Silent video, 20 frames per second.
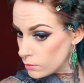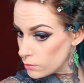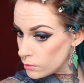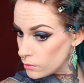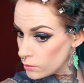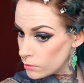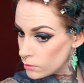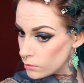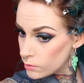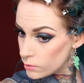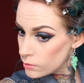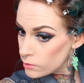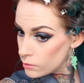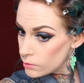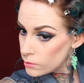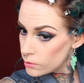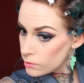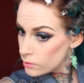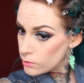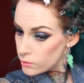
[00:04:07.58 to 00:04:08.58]

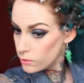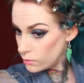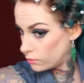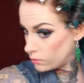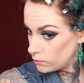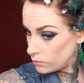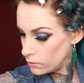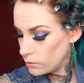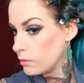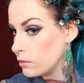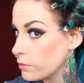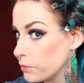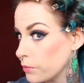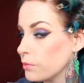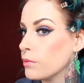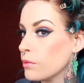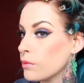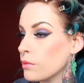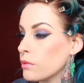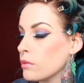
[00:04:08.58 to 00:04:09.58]

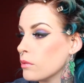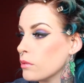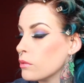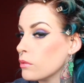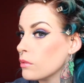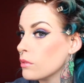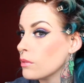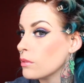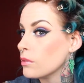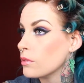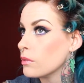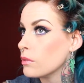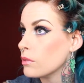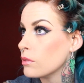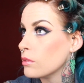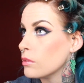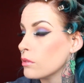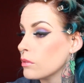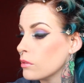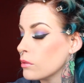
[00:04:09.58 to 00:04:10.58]

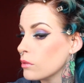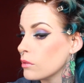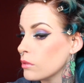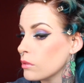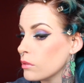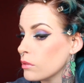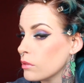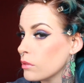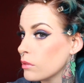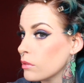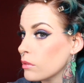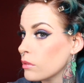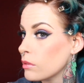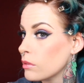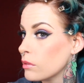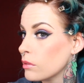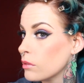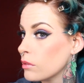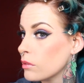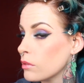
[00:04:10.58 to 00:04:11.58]

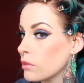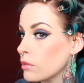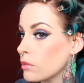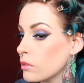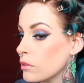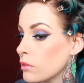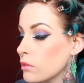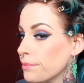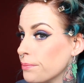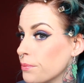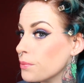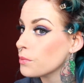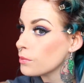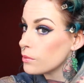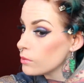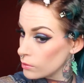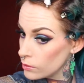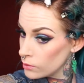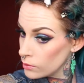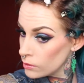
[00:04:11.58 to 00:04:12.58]

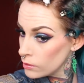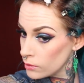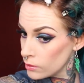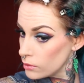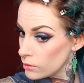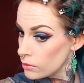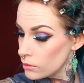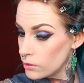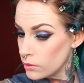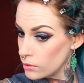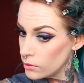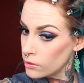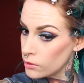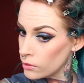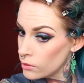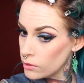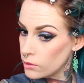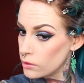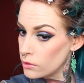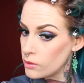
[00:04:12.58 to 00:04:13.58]

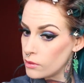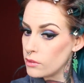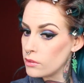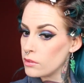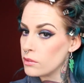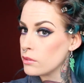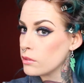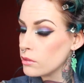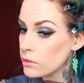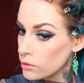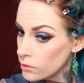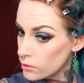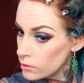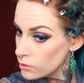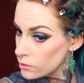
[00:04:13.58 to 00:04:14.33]
[no speech]